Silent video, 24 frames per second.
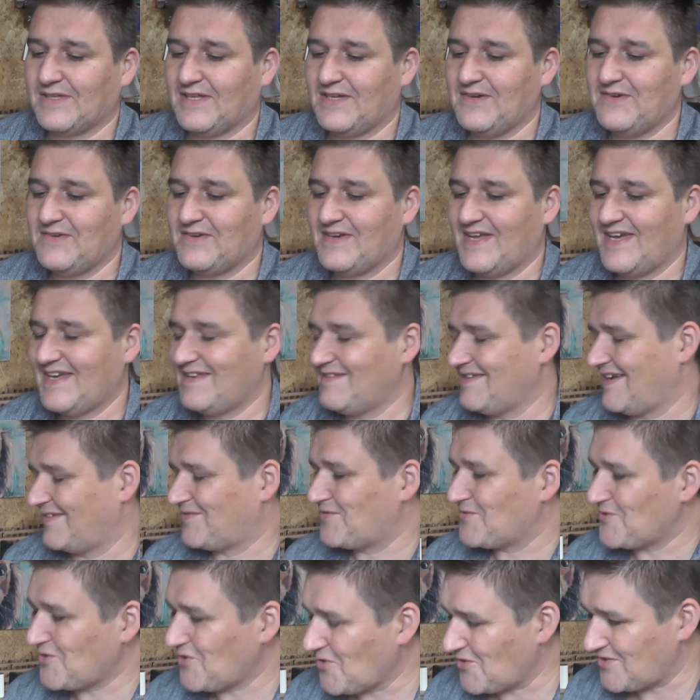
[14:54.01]
Cloud9.
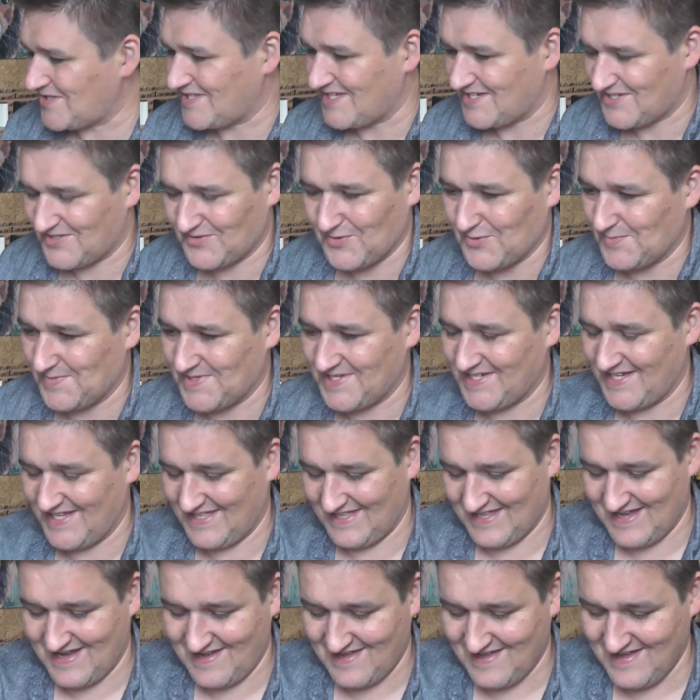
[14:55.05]
got to stop
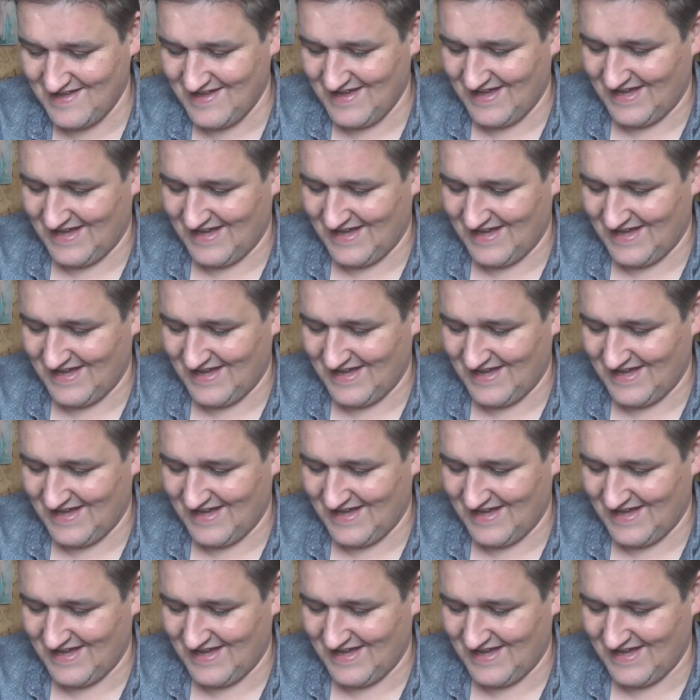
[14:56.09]
saying that.